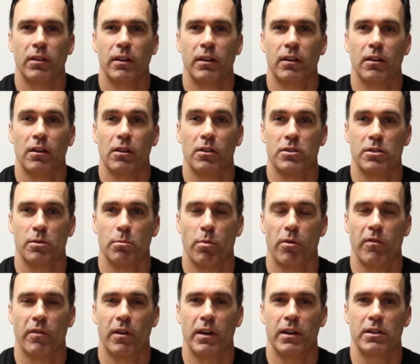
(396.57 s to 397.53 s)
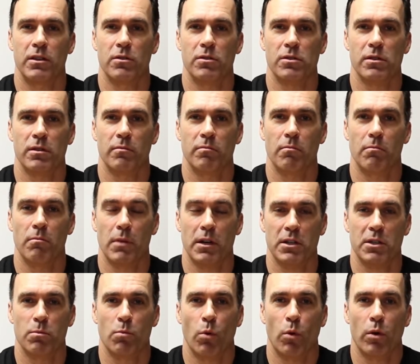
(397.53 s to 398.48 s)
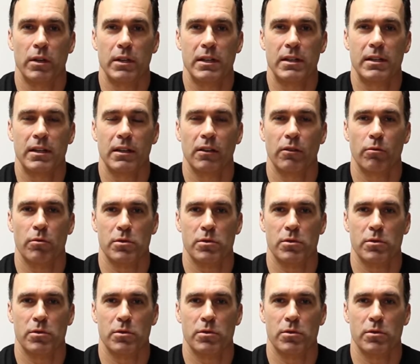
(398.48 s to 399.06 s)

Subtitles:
and I'll also provide you some much more detailed